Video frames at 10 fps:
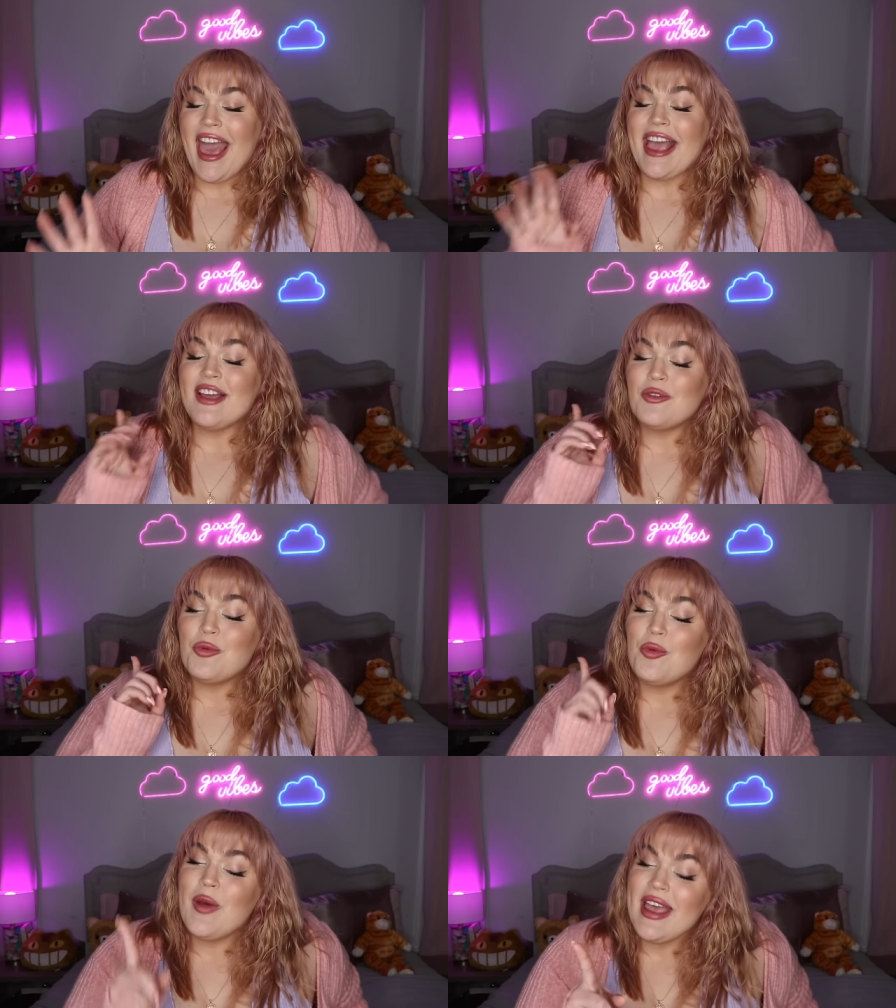
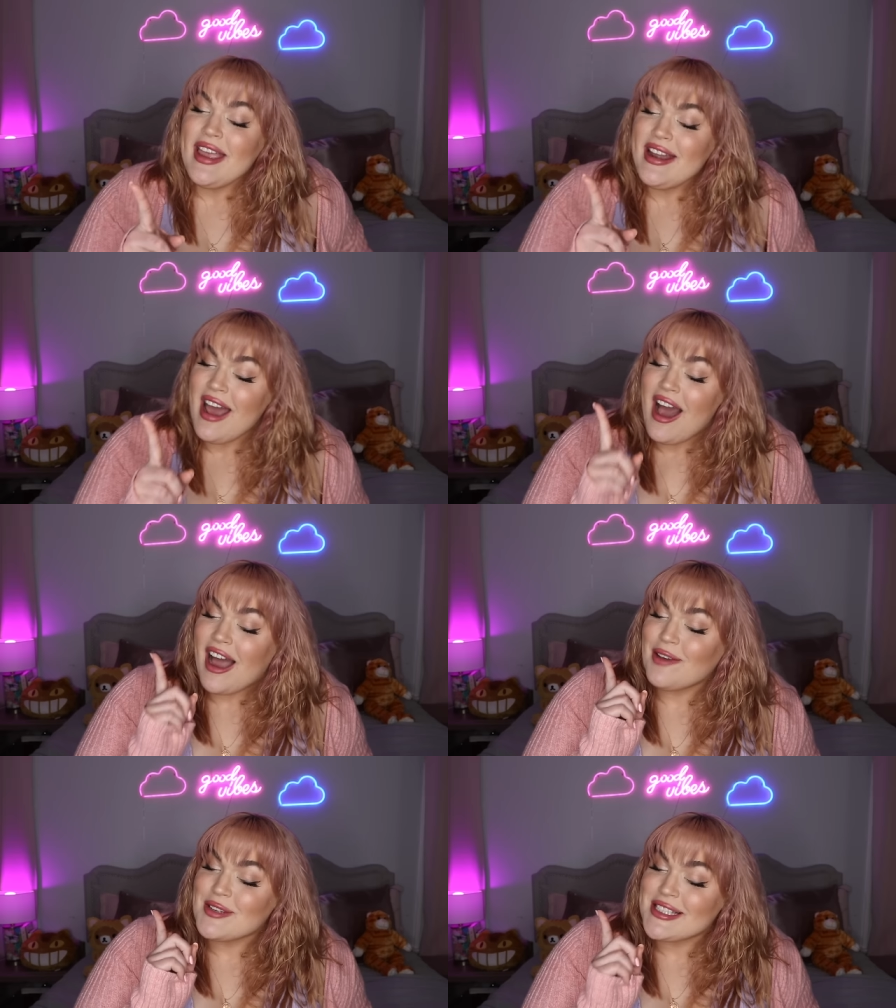And when
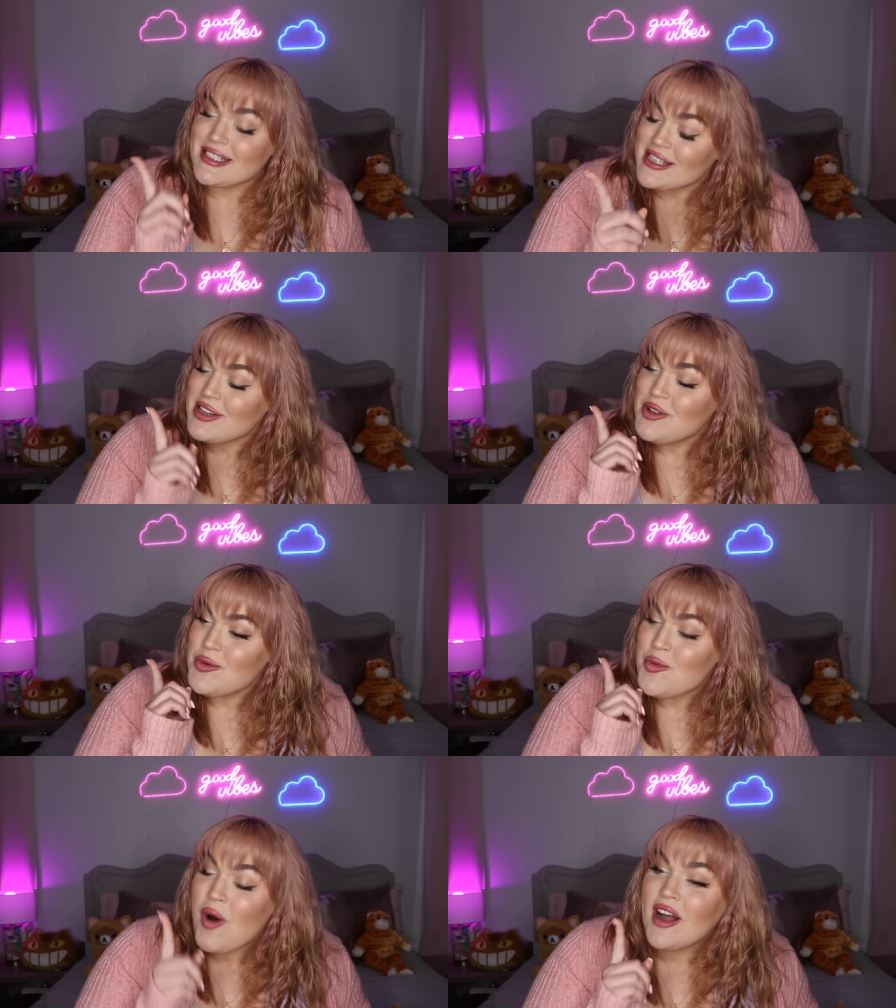I was still
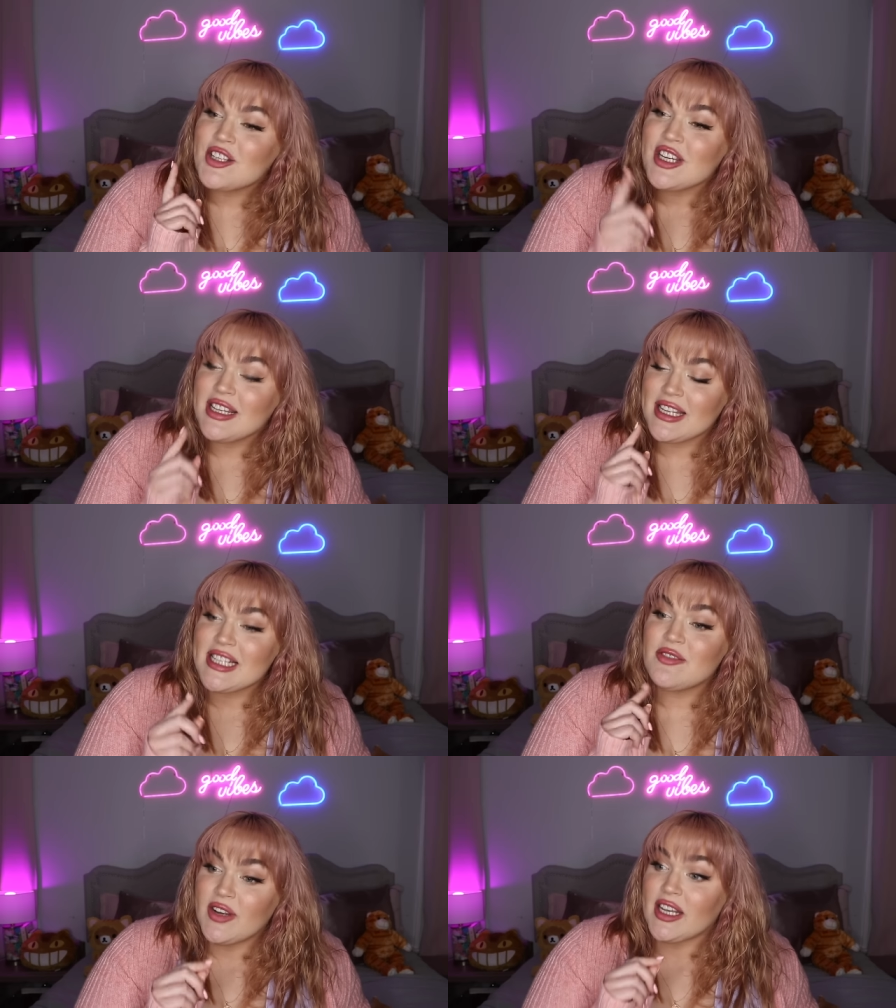watching
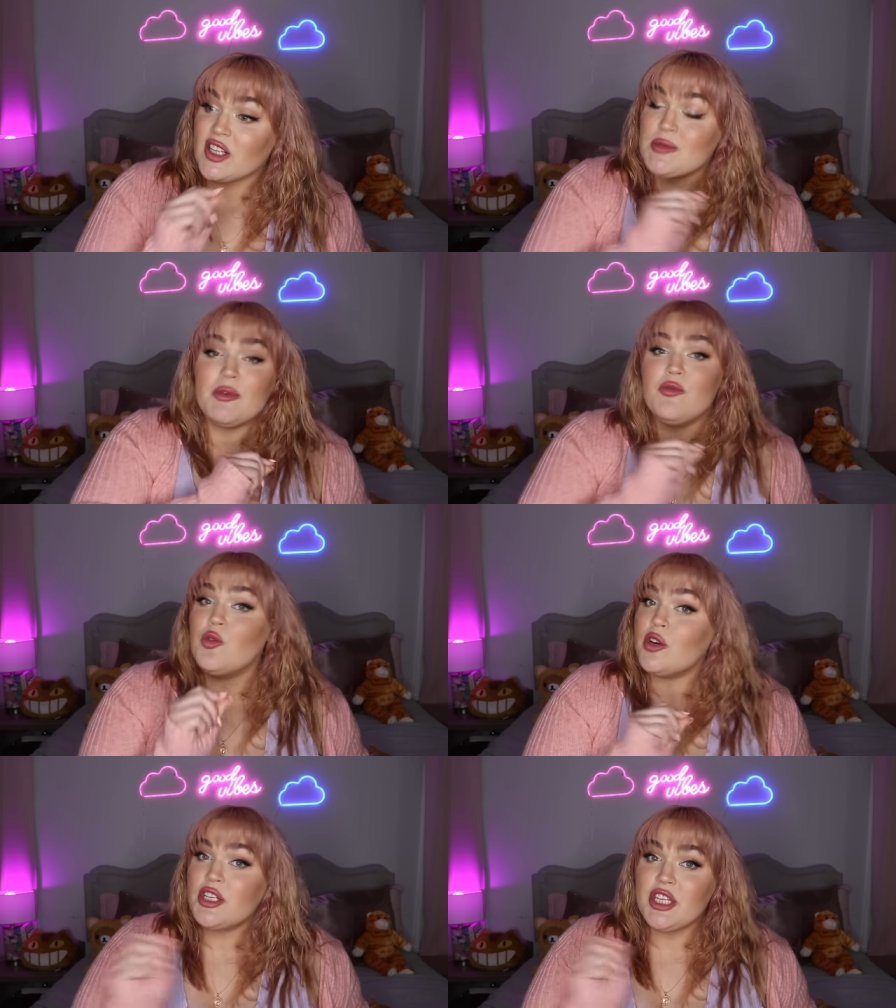these videos,
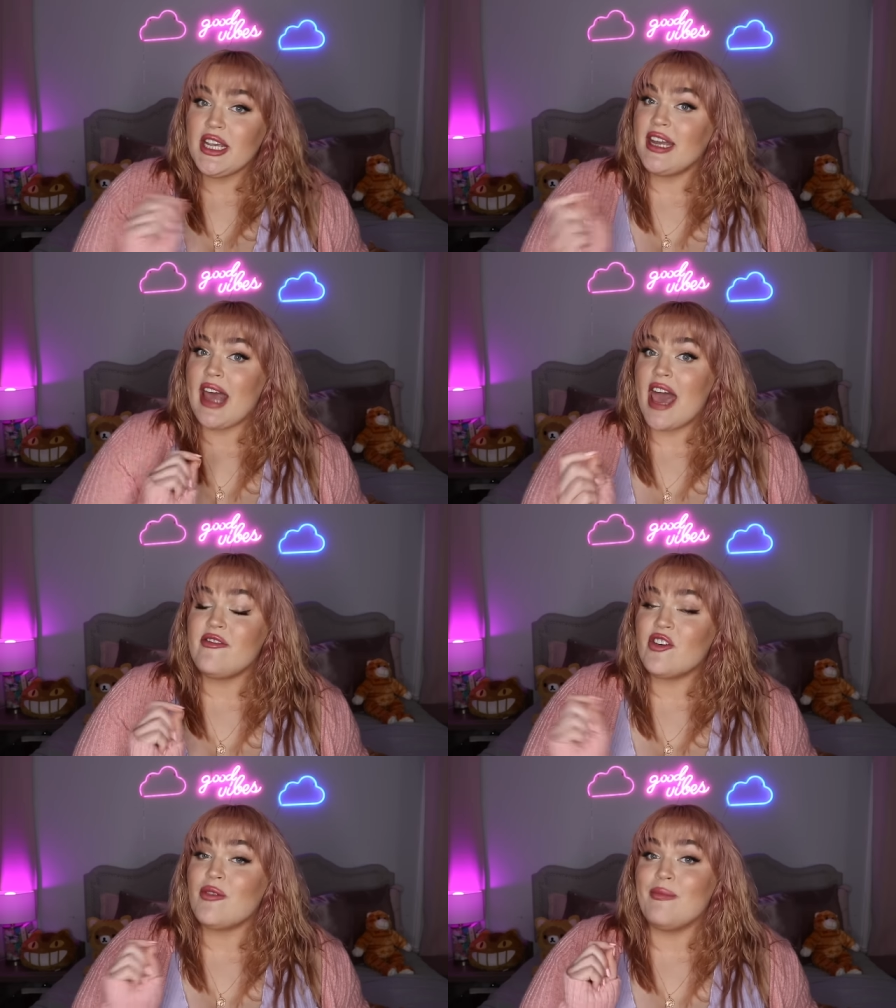before she had
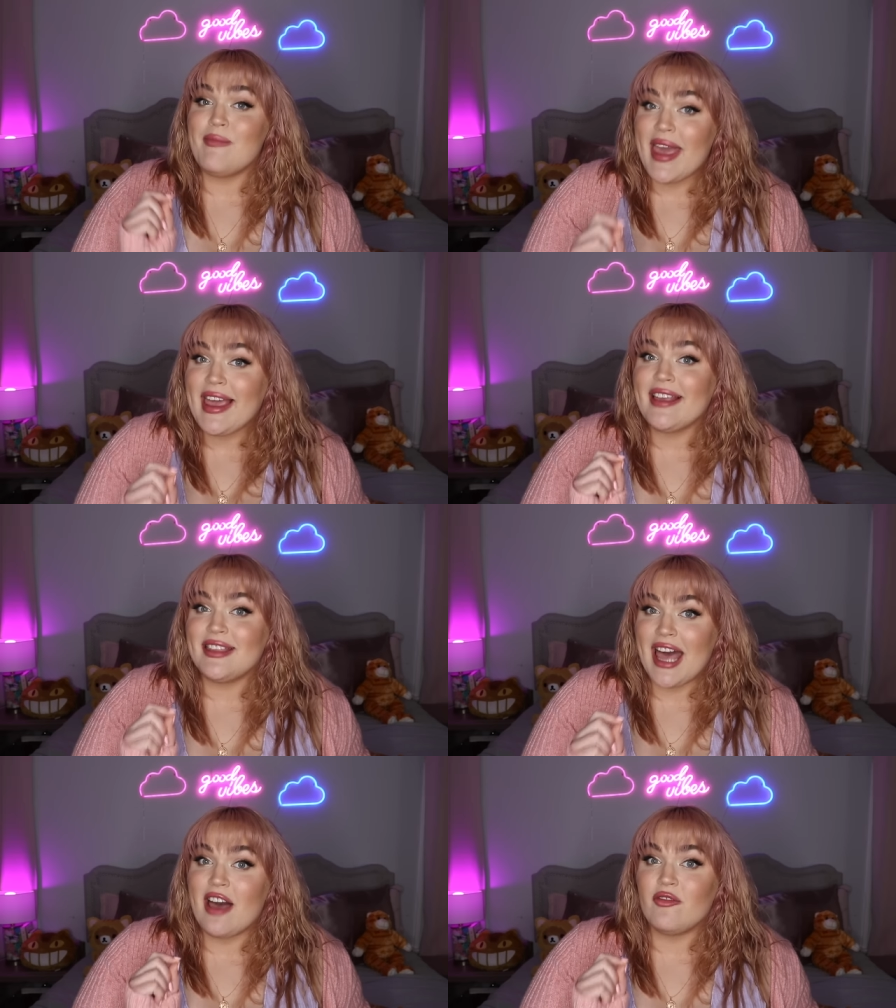ever
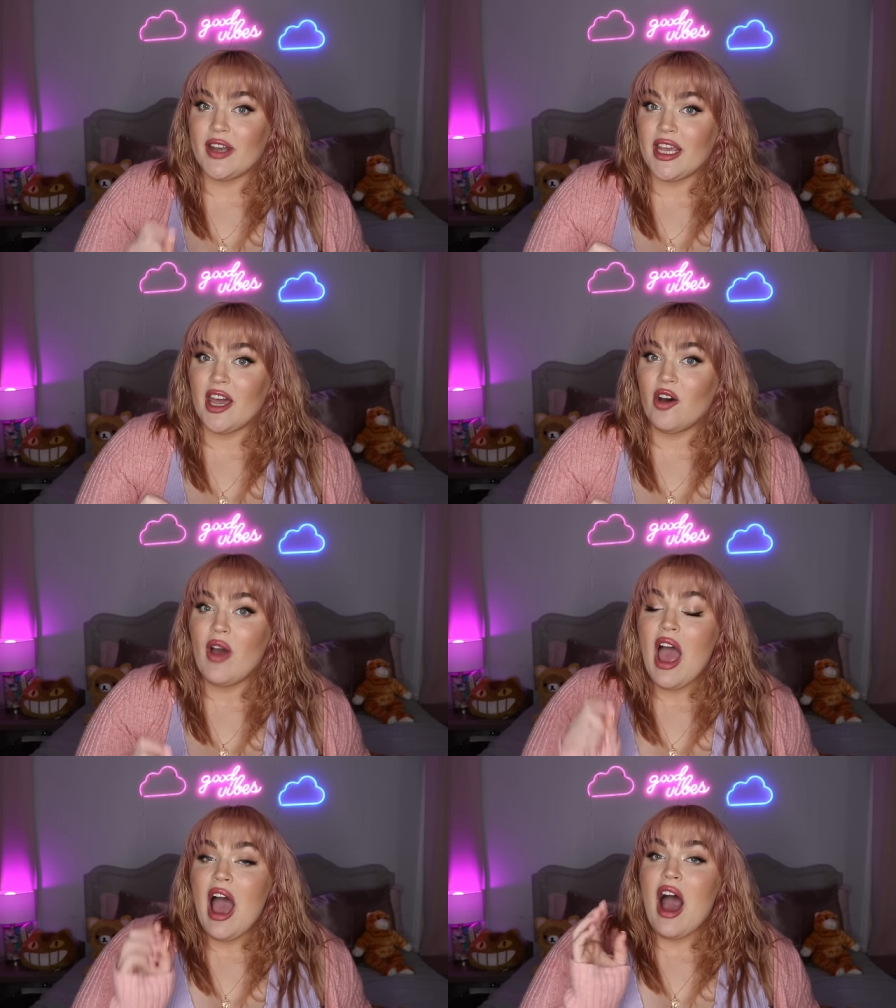made that video,
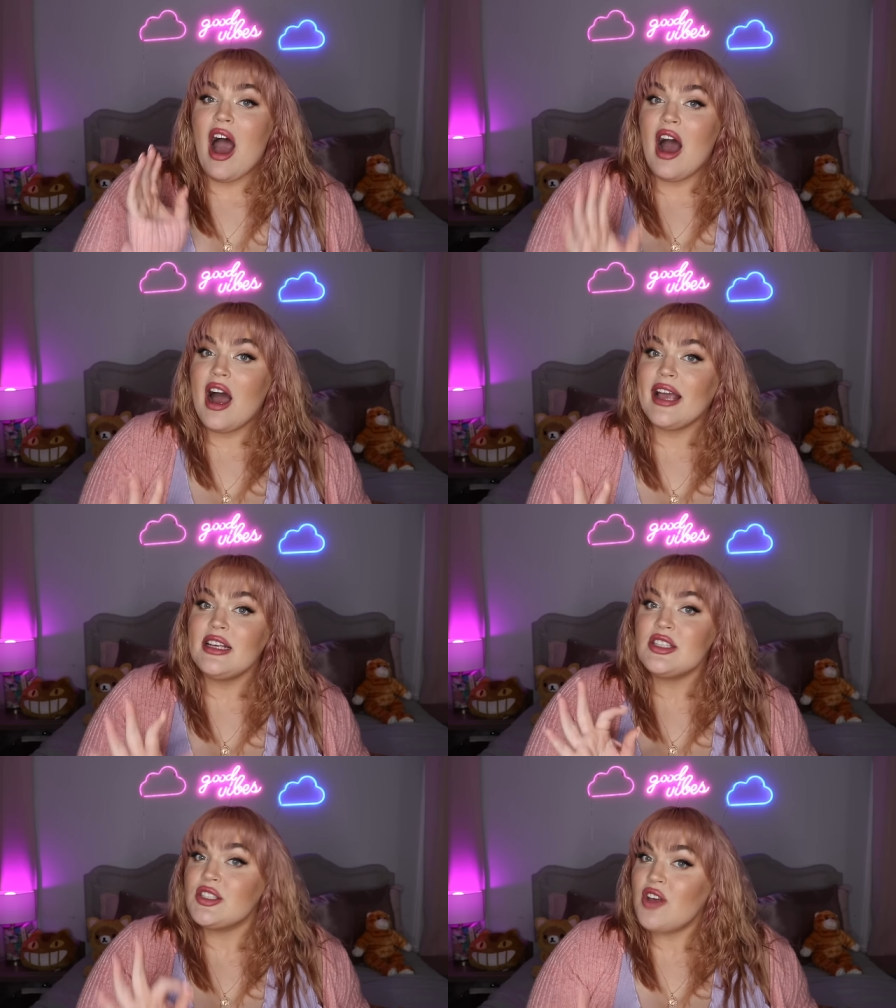
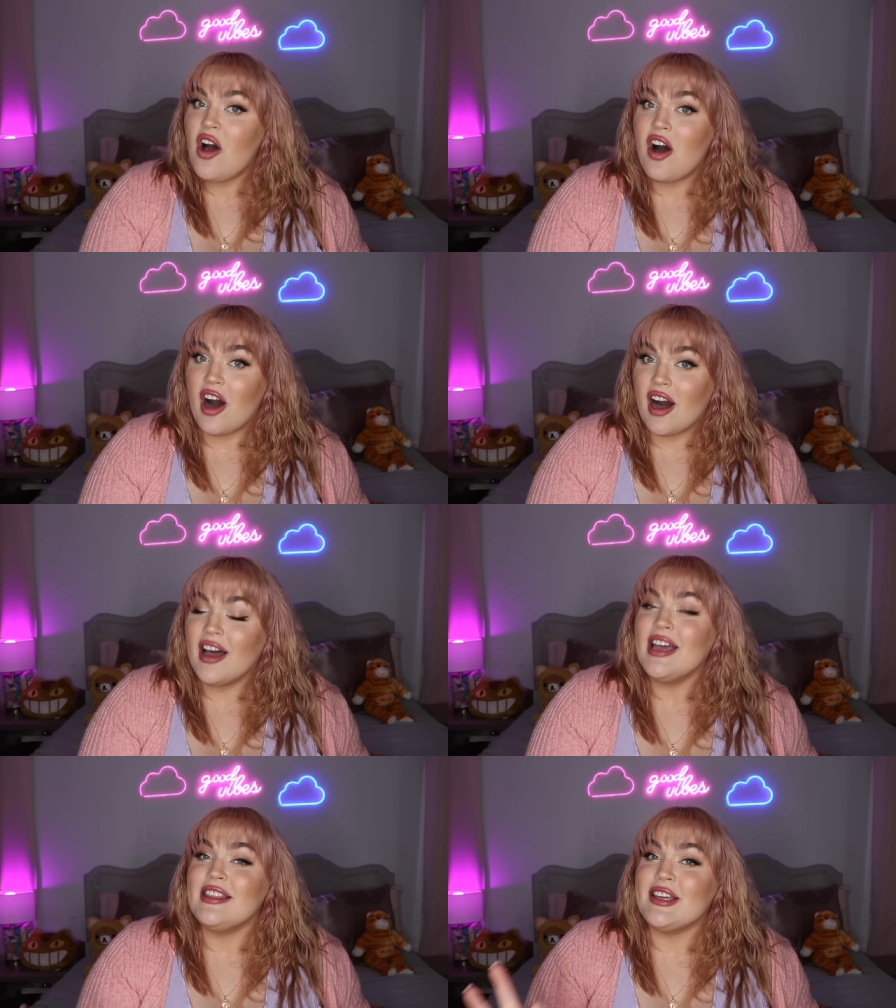I saw
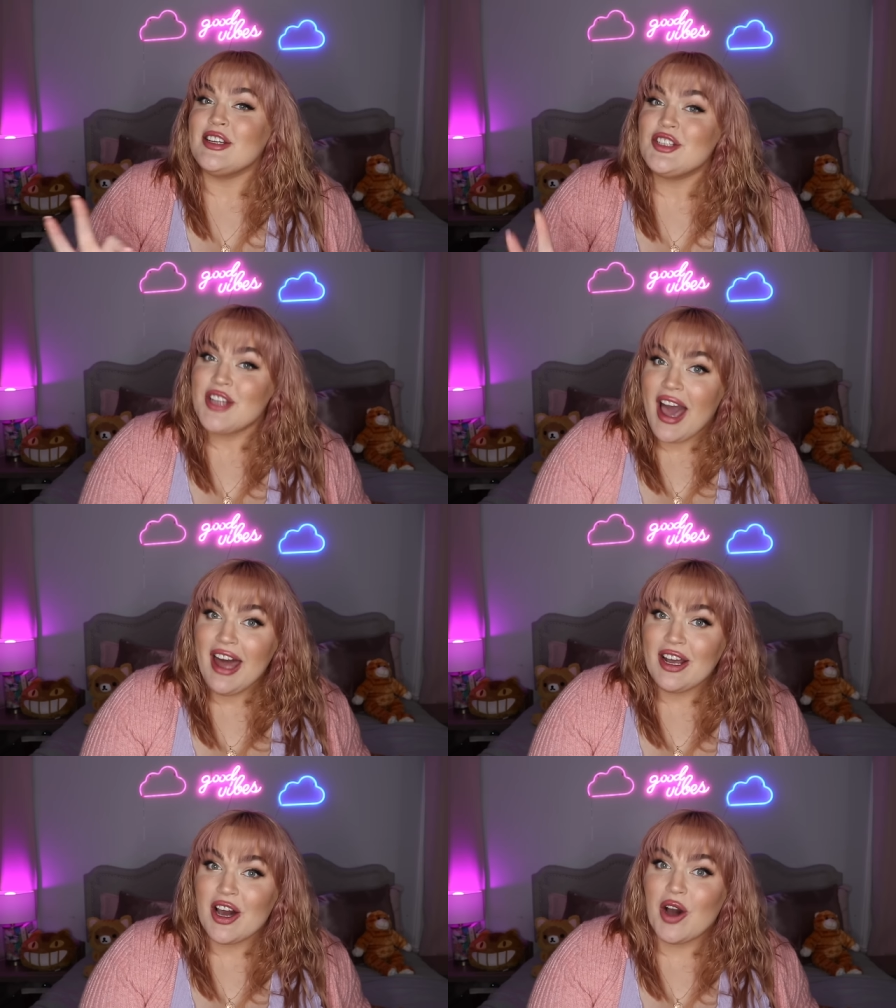the
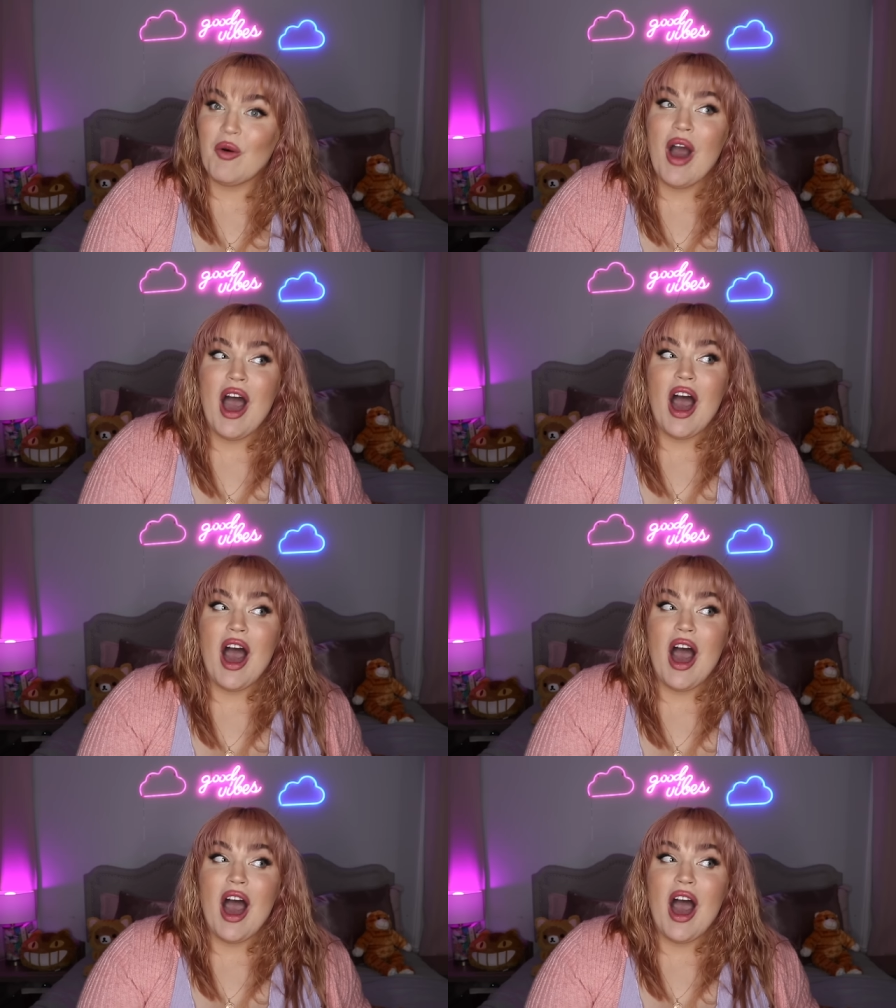shadow